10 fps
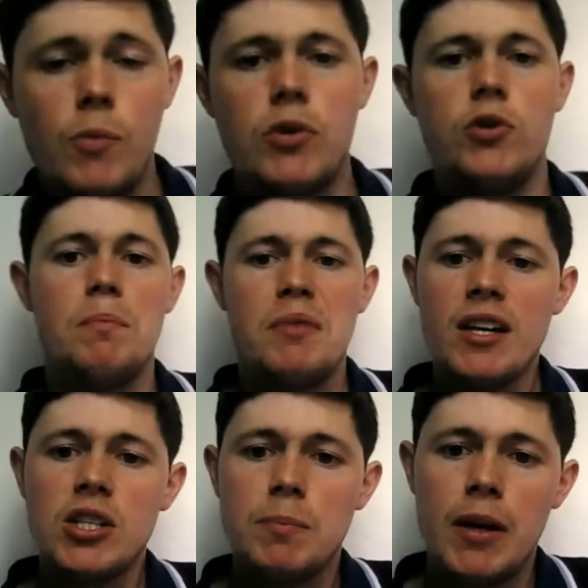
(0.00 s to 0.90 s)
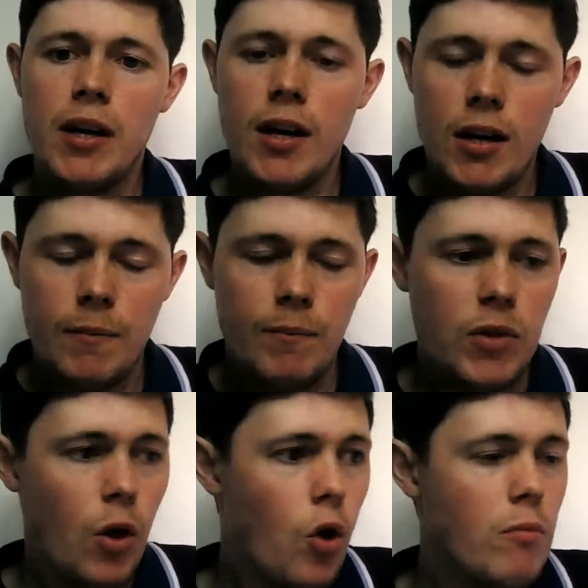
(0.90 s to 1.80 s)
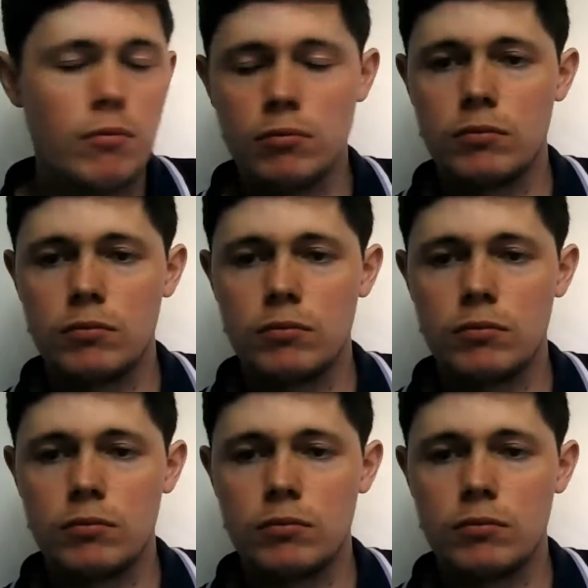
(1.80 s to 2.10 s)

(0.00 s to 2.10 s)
were you impressed by the whole